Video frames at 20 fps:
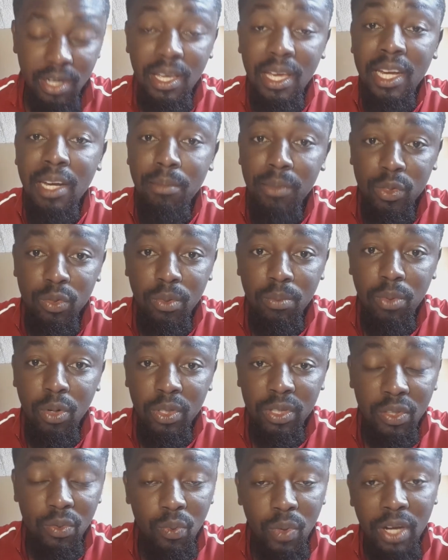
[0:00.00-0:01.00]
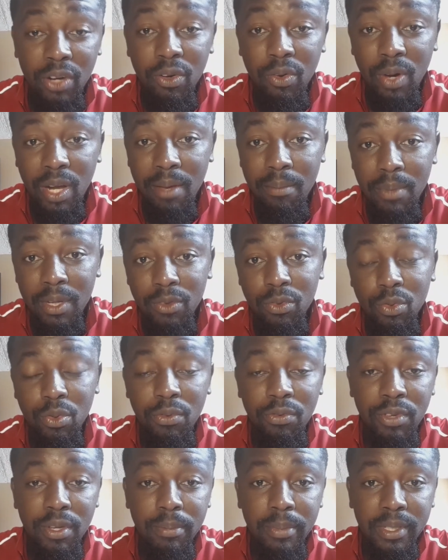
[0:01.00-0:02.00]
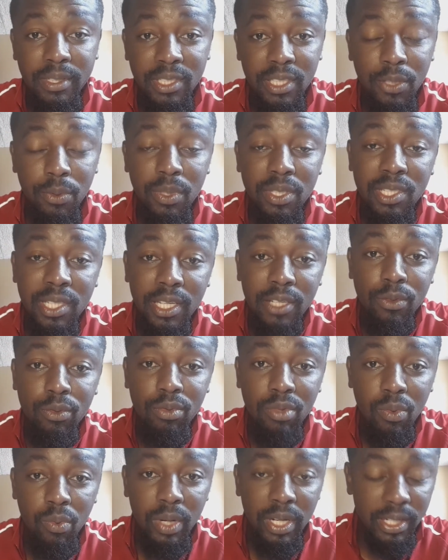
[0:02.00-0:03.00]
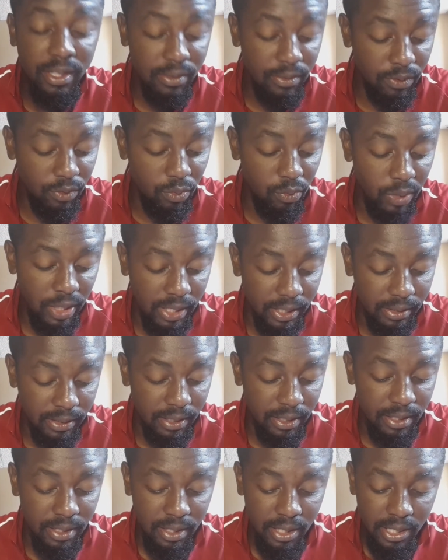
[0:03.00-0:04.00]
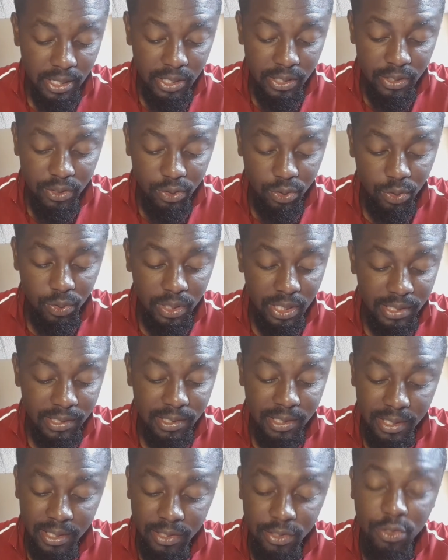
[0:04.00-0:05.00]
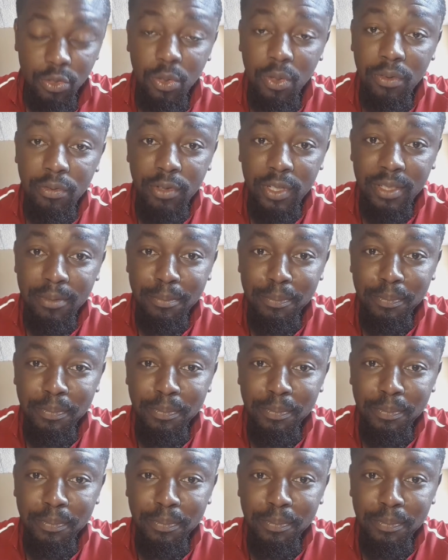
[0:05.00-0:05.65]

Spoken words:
animals were brought in, one ram and two females, and they were taken to Wellington. So that's the history of it.